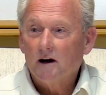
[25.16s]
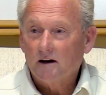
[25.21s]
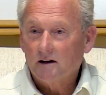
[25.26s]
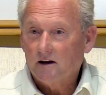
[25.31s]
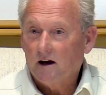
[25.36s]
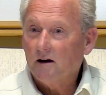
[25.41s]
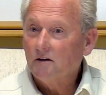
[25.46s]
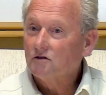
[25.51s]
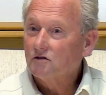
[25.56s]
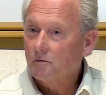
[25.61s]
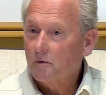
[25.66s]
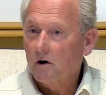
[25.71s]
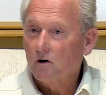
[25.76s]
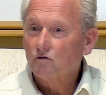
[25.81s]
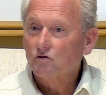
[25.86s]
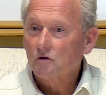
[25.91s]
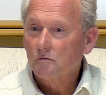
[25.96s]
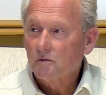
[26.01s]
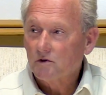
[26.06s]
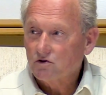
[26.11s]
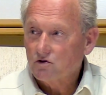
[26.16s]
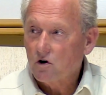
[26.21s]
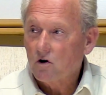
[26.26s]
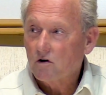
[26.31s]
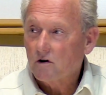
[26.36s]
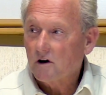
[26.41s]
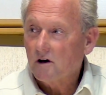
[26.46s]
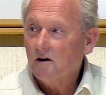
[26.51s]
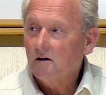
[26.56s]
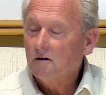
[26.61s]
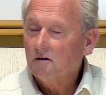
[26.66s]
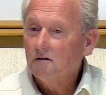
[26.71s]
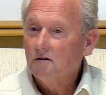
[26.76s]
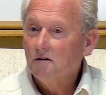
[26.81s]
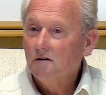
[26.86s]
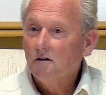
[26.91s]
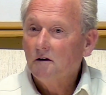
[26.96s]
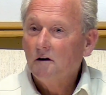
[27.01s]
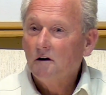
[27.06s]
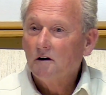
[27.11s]
and gain spiritual maturity.
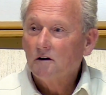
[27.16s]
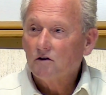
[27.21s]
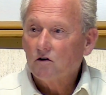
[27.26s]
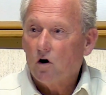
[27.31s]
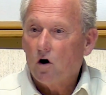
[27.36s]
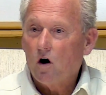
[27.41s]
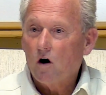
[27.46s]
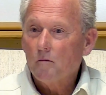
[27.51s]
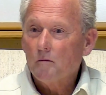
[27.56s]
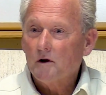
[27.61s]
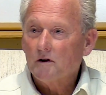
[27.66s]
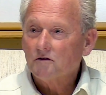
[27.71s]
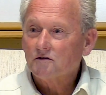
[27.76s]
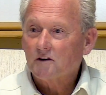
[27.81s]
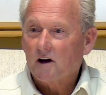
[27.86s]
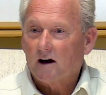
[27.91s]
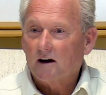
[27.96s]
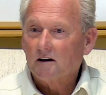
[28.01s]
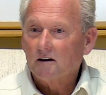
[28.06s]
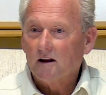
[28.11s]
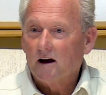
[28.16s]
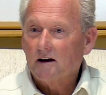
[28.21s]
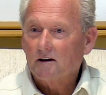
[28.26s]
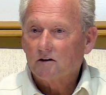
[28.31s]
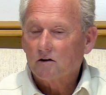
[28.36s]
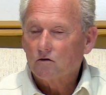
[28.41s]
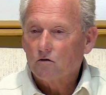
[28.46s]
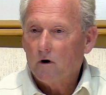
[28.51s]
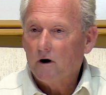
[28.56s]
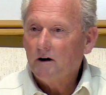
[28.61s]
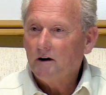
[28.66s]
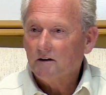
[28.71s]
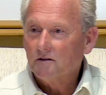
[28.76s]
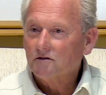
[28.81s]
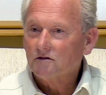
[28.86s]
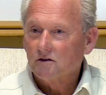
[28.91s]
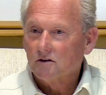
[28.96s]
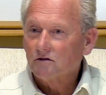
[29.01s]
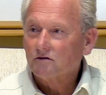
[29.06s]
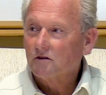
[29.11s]
Karma is kind of like a grading
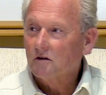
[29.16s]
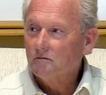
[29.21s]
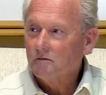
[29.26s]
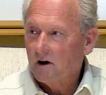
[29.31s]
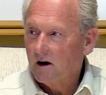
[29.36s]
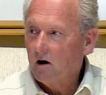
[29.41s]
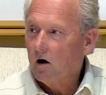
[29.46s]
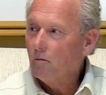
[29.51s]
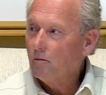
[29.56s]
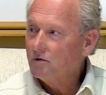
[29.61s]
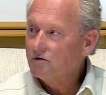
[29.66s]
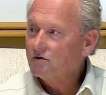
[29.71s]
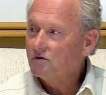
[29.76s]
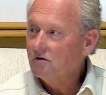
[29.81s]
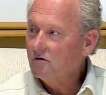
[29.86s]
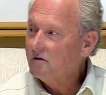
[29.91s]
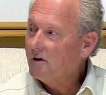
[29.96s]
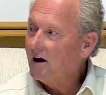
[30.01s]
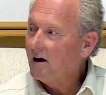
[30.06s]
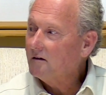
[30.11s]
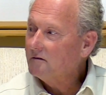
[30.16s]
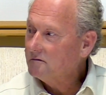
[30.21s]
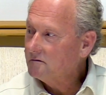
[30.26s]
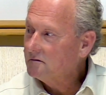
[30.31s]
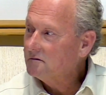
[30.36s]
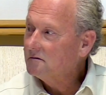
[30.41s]
system to help us do that.